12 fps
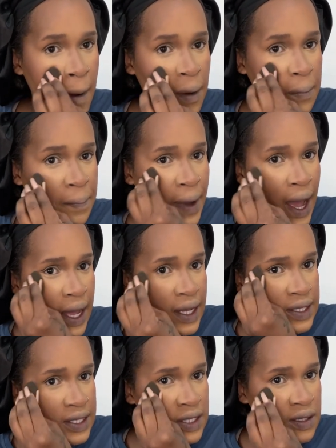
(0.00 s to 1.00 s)

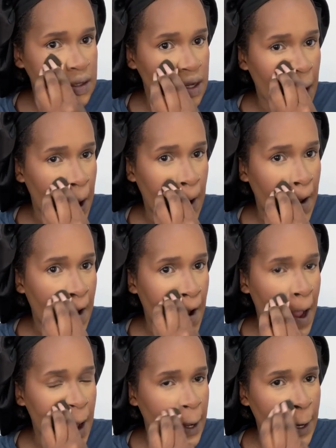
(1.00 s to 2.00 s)
But I
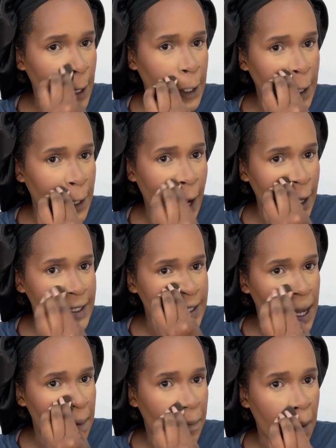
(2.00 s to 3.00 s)
actually lighten
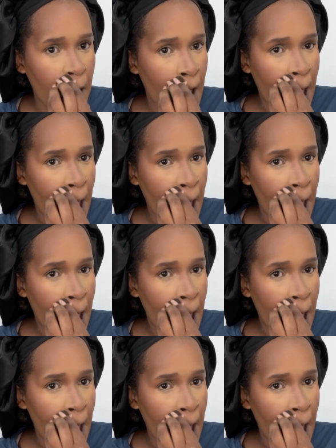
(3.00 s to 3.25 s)
up